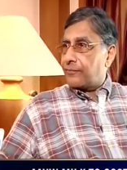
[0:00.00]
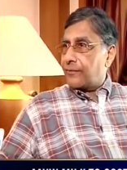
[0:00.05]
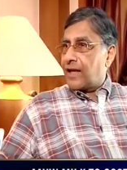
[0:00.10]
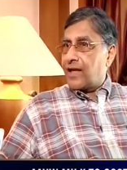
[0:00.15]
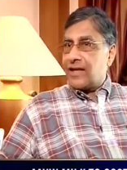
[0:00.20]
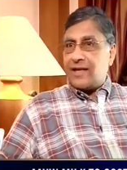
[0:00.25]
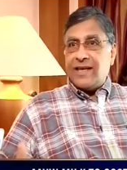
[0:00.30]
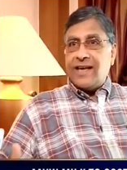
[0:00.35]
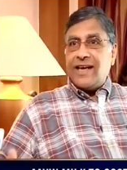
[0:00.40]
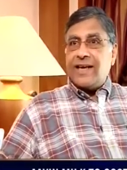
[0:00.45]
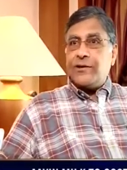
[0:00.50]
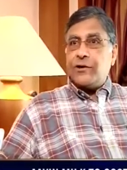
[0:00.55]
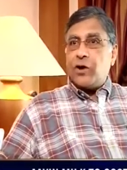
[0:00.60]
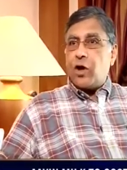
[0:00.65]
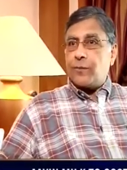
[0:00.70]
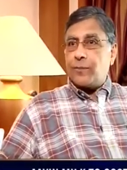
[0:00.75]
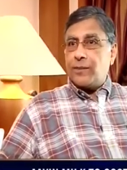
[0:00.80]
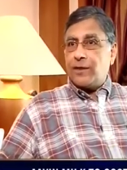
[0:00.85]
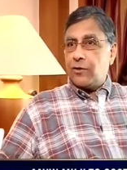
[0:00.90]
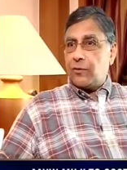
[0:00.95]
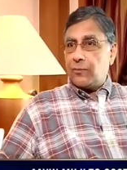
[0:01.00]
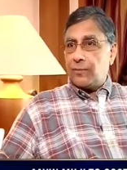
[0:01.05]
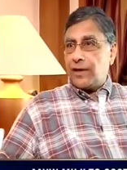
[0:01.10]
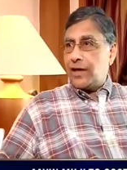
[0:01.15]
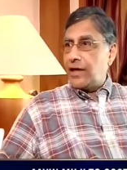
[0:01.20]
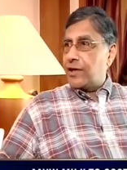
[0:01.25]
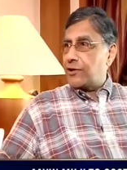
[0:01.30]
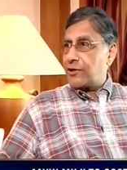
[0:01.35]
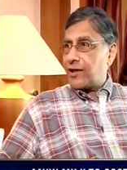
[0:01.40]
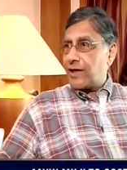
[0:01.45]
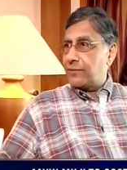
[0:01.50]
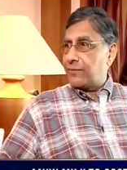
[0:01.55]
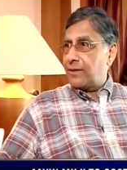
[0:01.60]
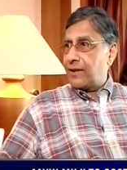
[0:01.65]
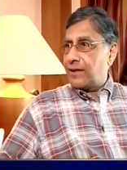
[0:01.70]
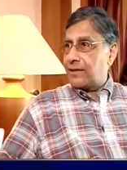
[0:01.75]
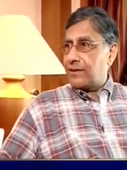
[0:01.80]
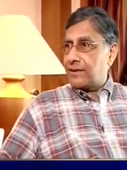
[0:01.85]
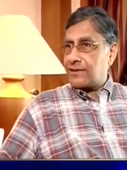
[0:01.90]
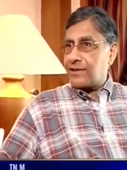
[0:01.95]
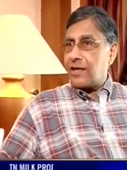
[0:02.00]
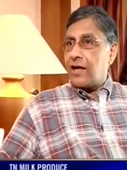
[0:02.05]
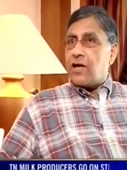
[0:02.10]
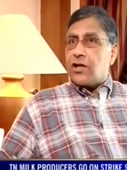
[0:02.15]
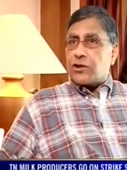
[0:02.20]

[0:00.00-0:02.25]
It need not be the opinion shared by others.